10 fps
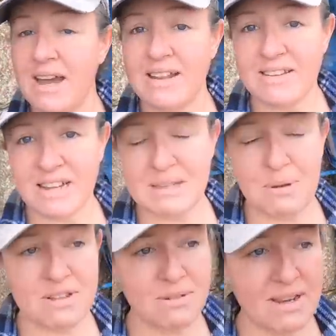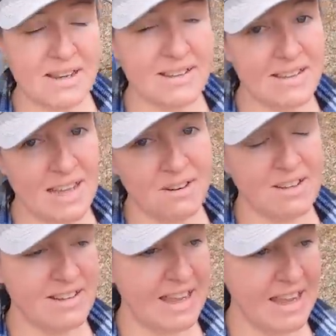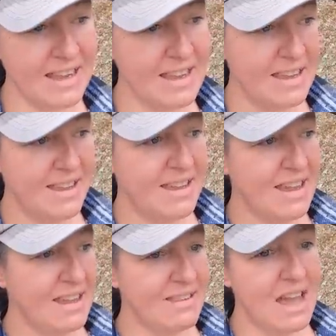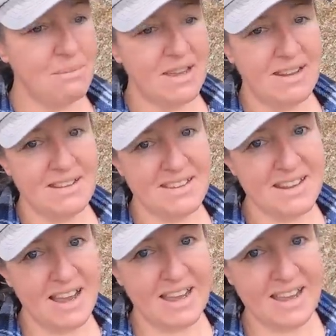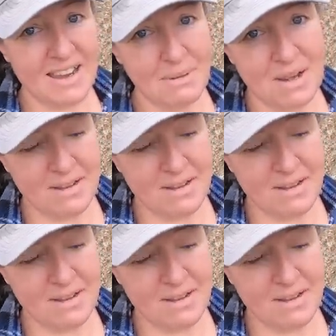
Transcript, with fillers: and it's not supposed to rain until later today, and that means I can come